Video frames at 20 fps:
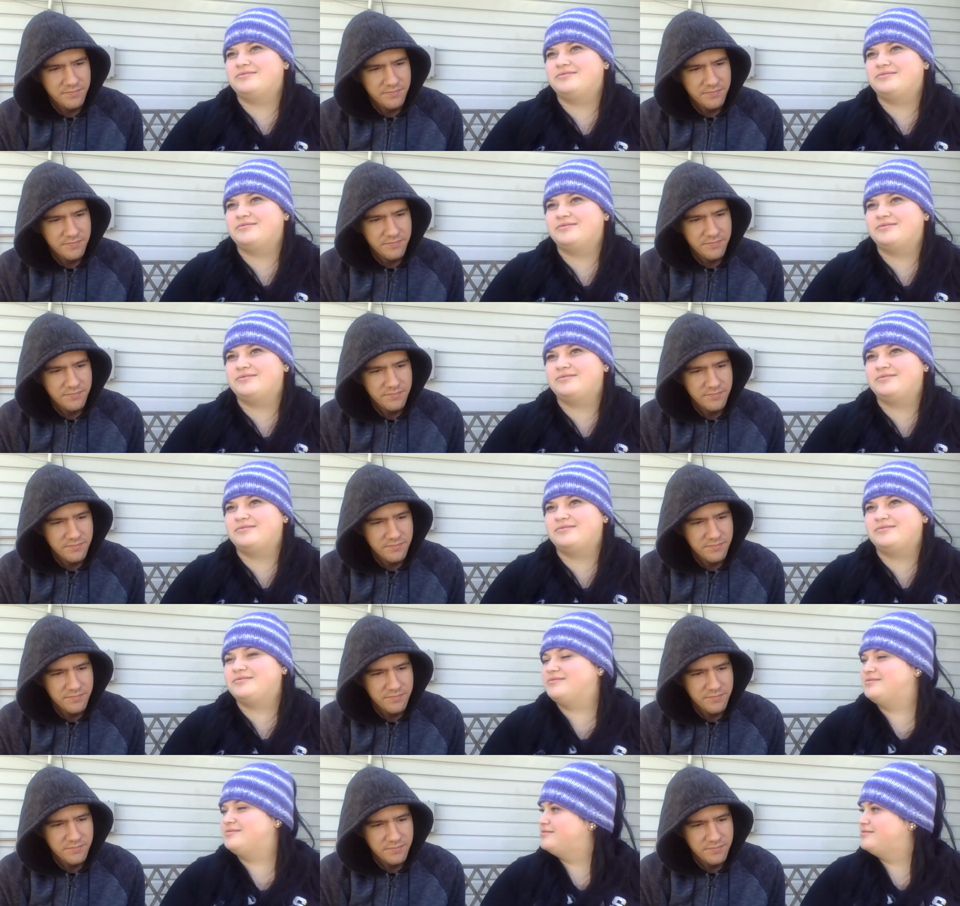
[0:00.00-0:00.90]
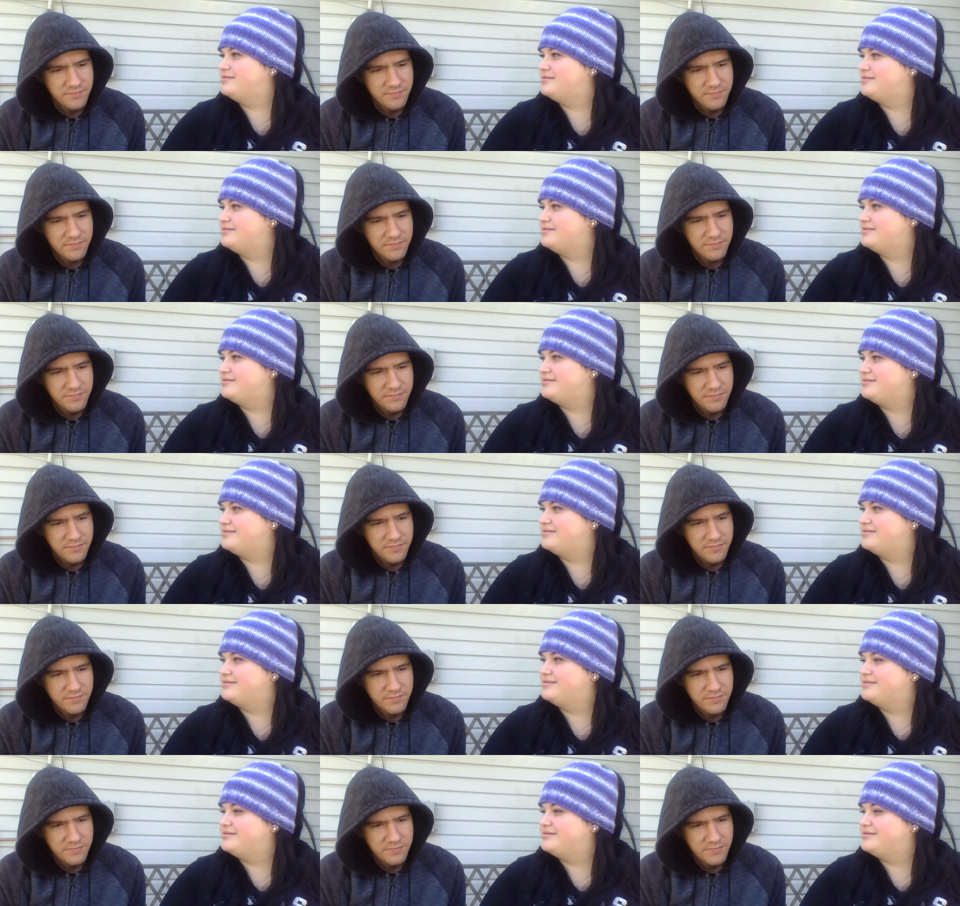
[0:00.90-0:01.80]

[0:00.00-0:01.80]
No one is speaking in this clip.